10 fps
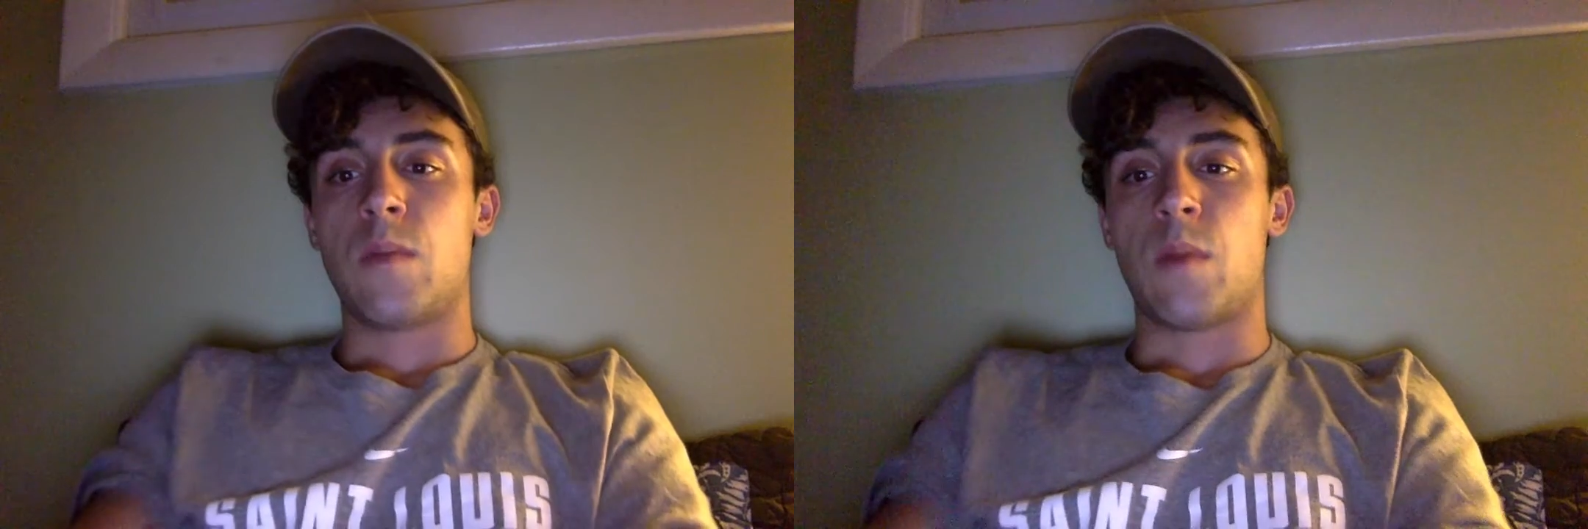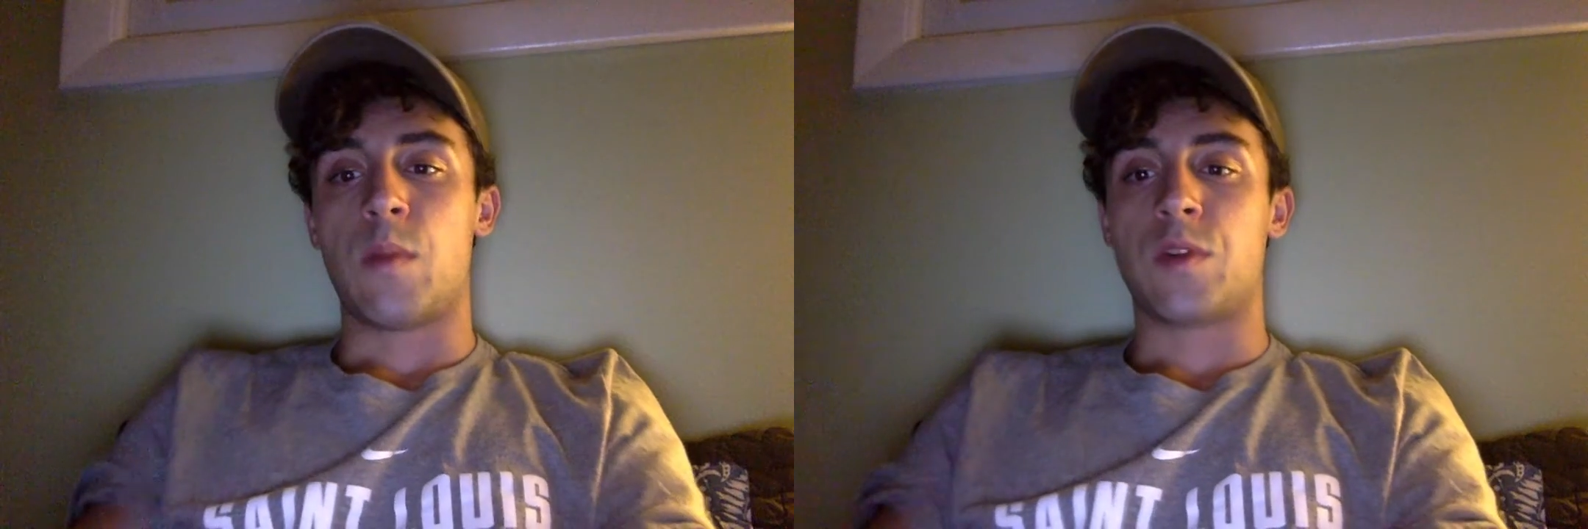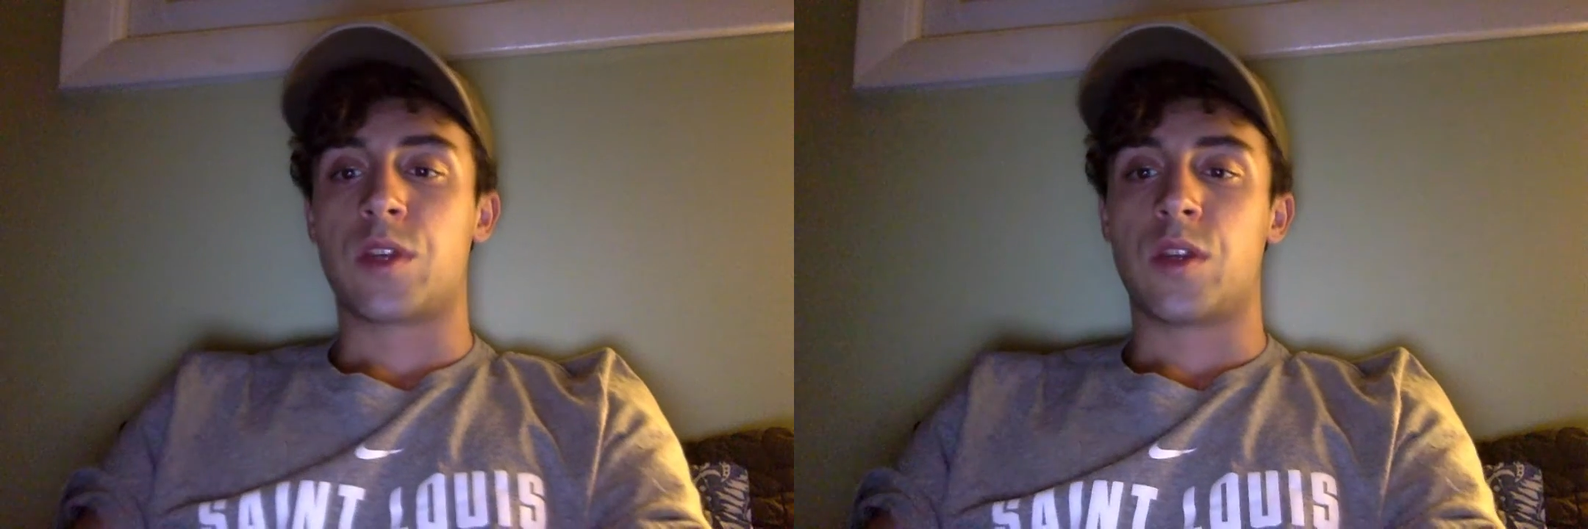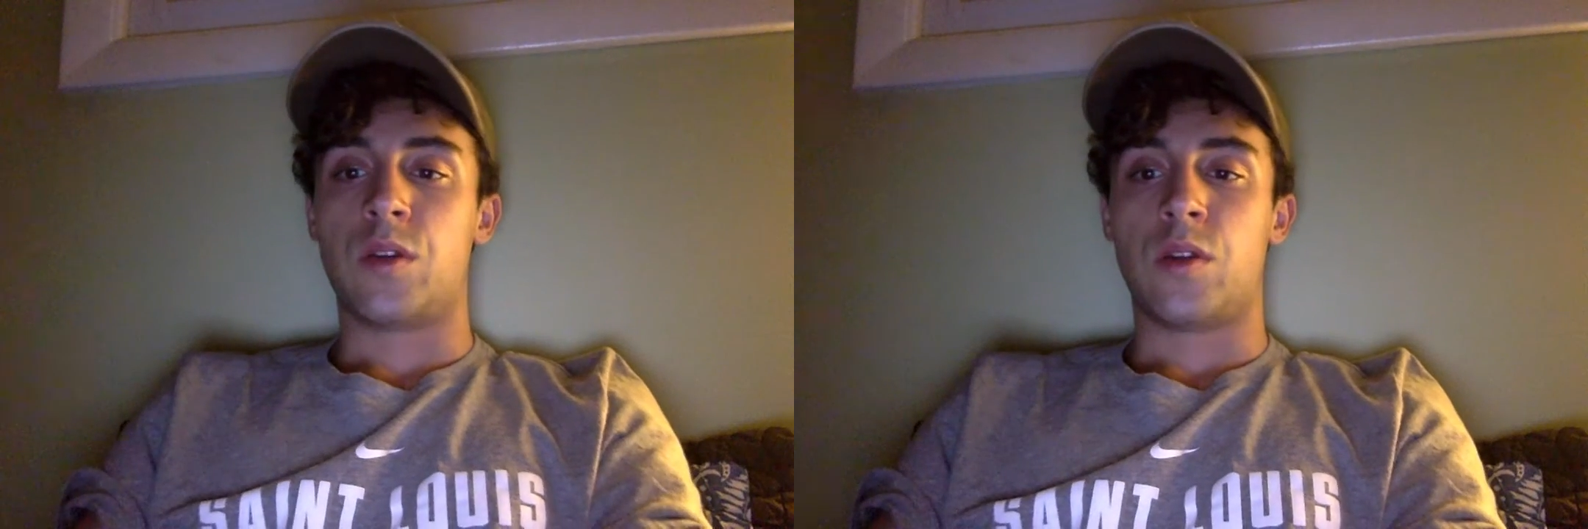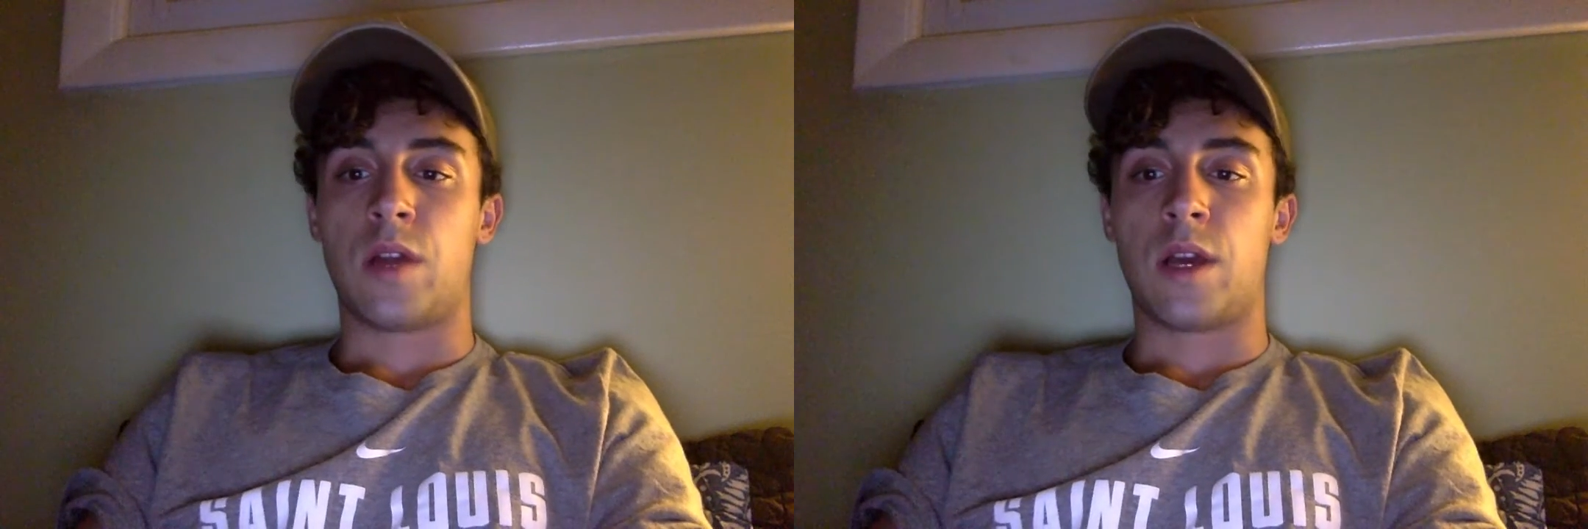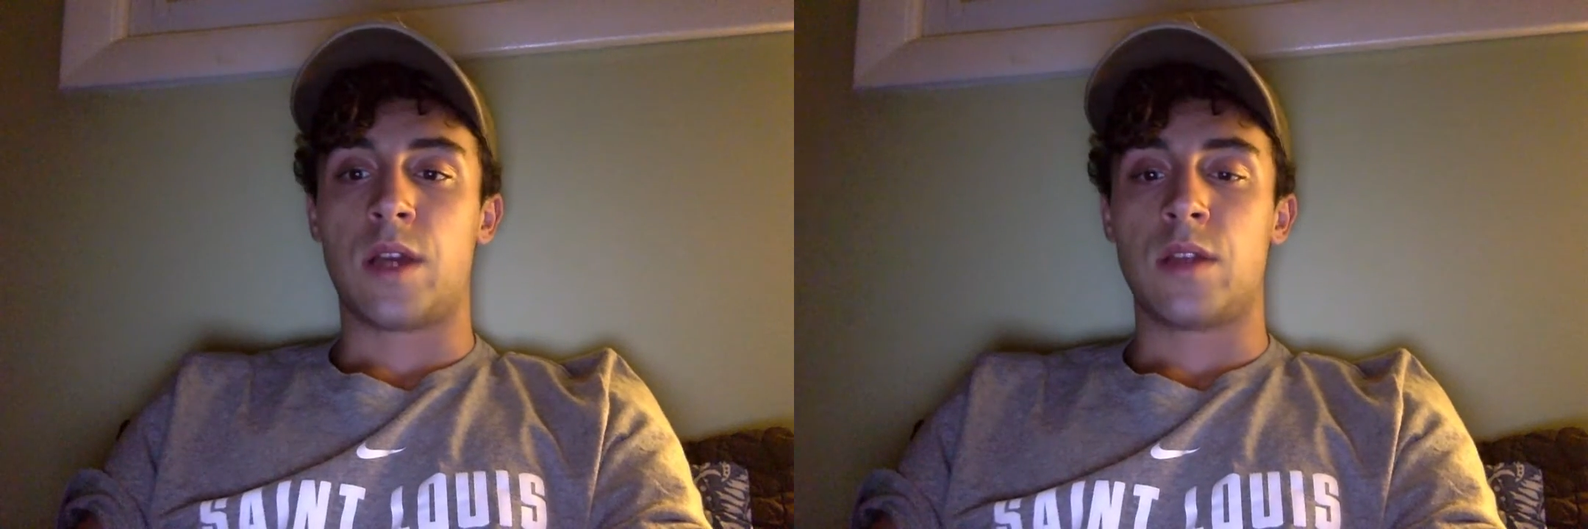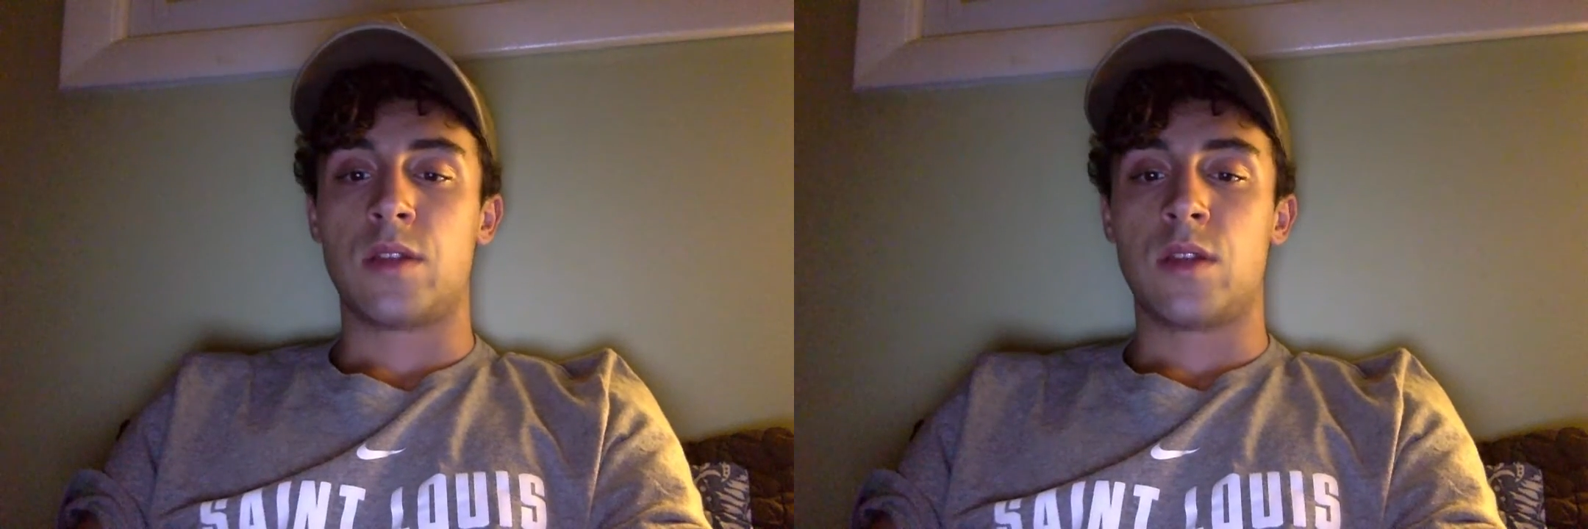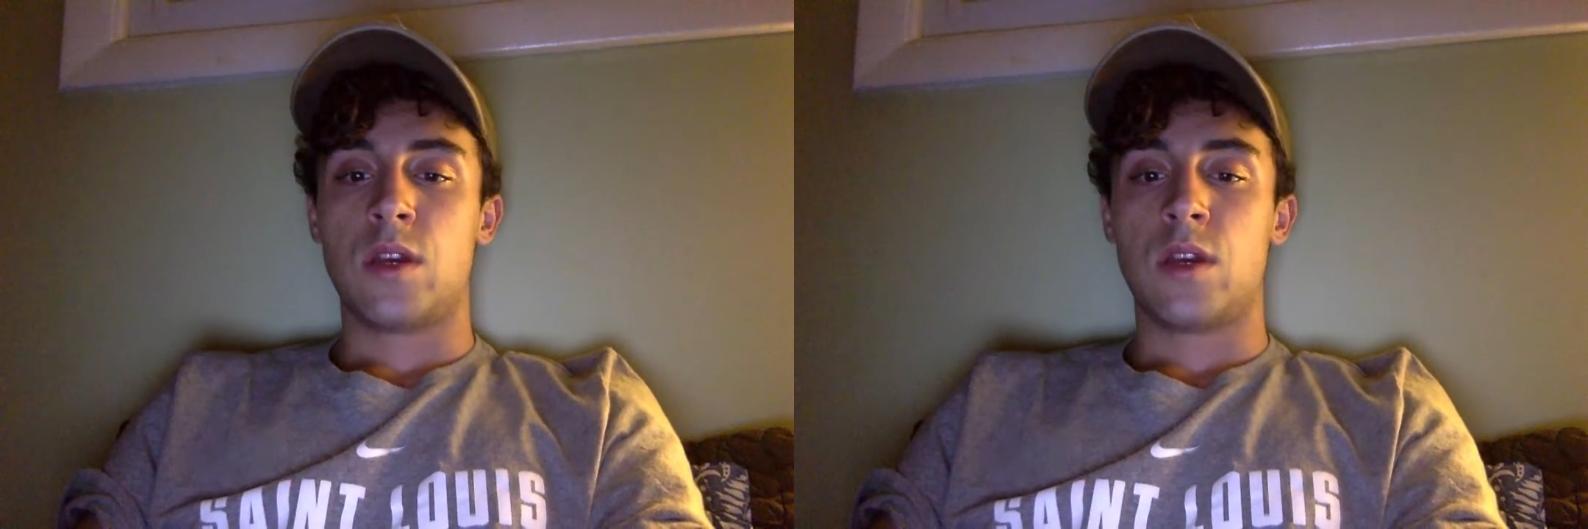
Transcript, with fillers: members can utilize,